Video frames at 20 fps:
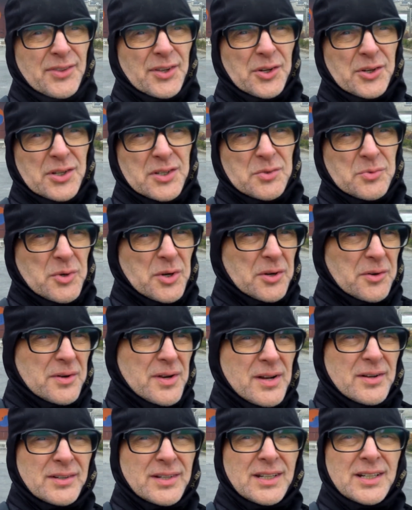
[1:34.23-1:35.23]
if there is one
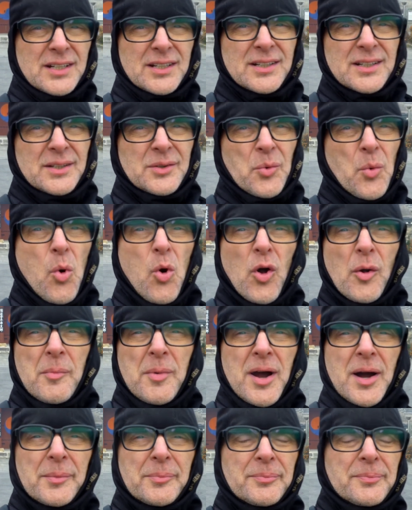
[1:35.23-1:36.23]
around here and
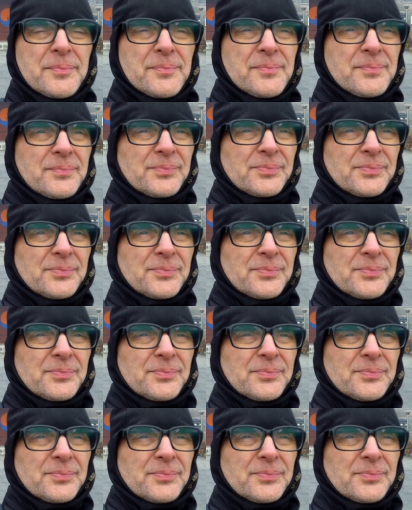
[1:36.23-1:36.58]
warm up